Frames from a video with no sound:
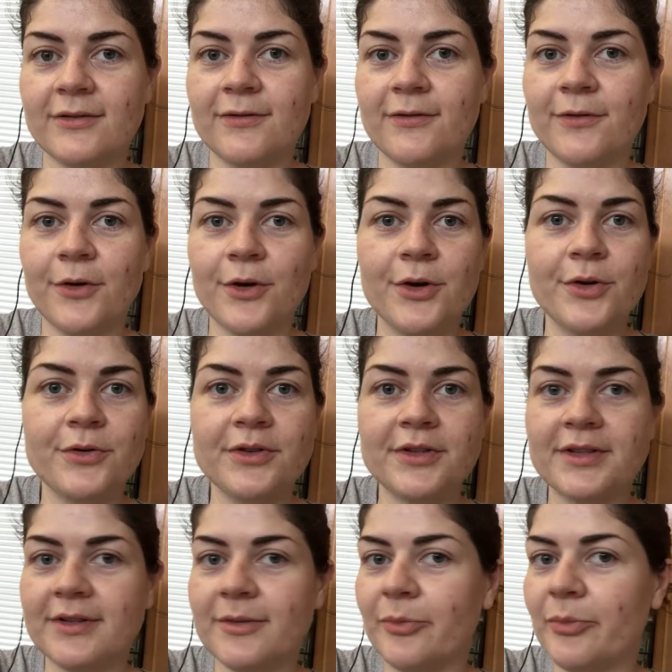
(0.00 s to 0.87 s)

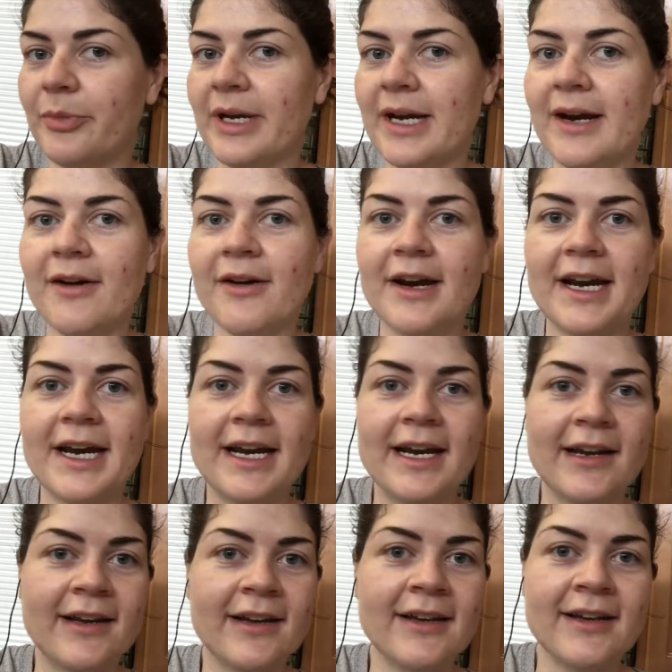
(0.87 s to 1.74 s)
fruit
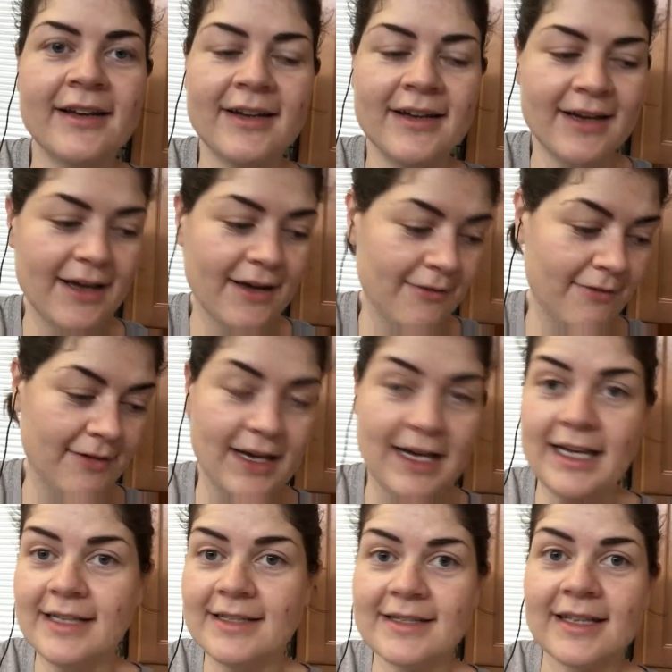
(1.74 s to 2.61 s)
bearing
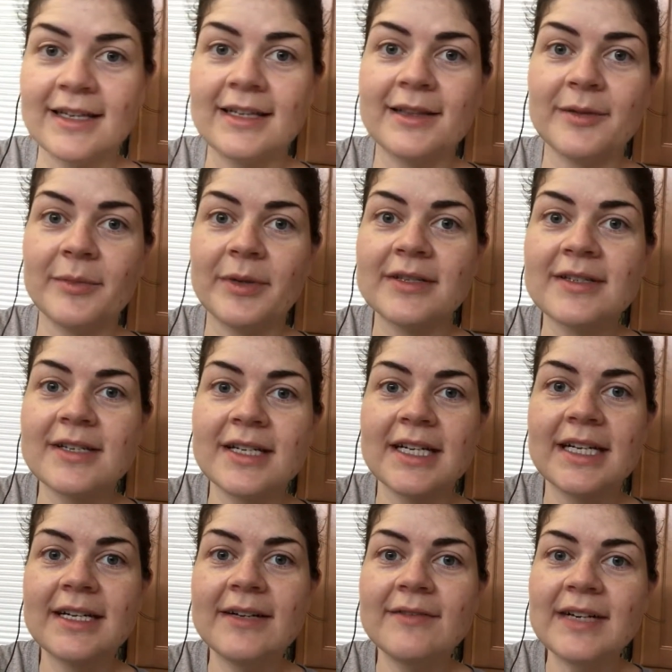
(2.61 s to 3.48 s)
vines like the
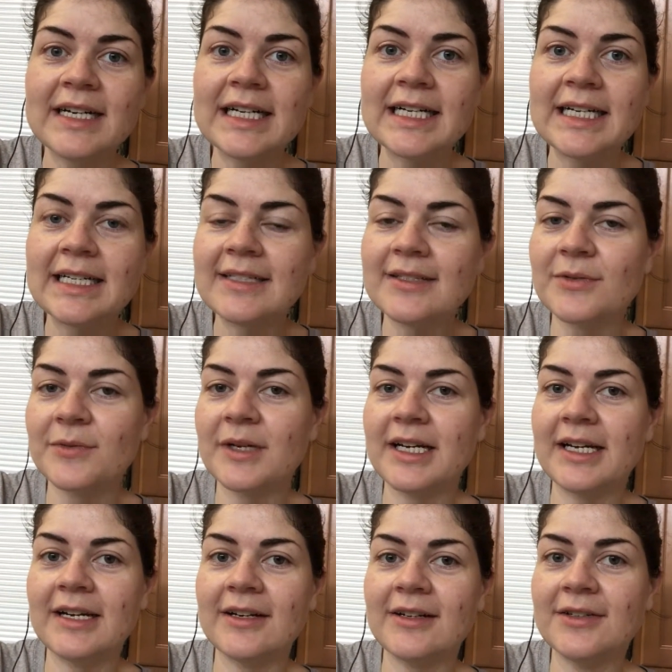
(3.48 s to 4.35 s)
muscadine vines.
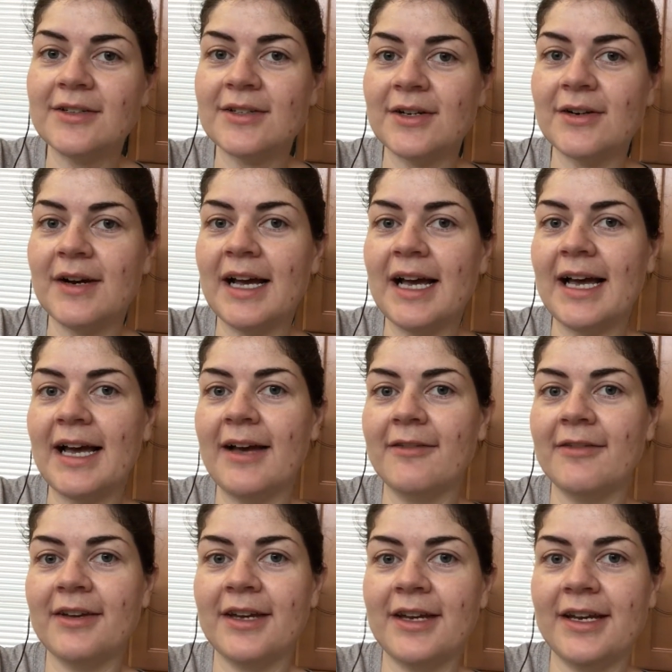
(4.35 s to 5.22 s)
We also
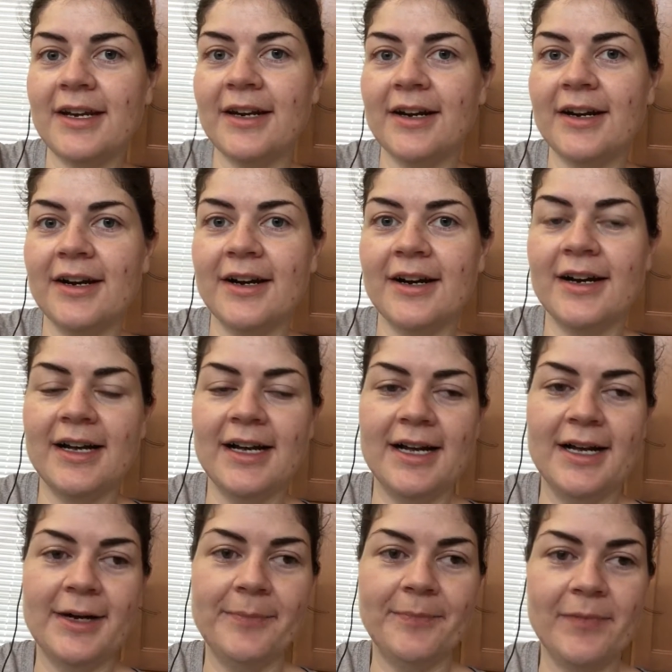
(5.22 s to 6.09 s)
have here,
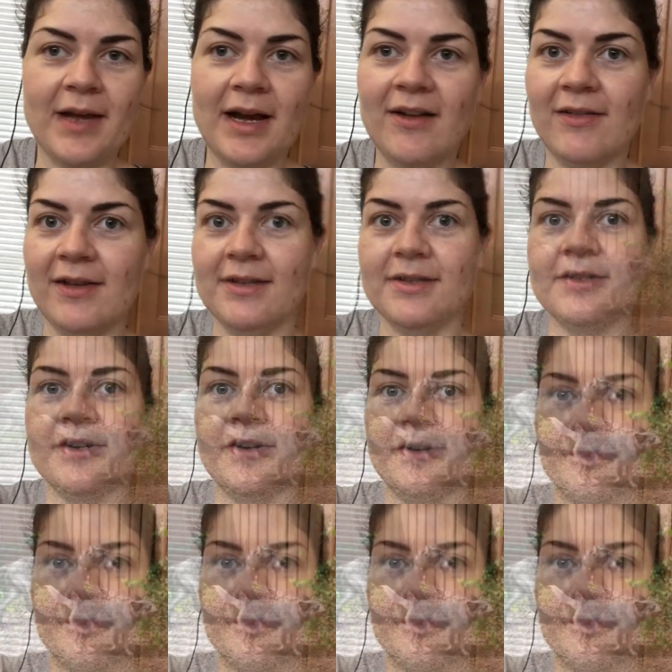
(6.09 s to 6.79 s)
I'll insert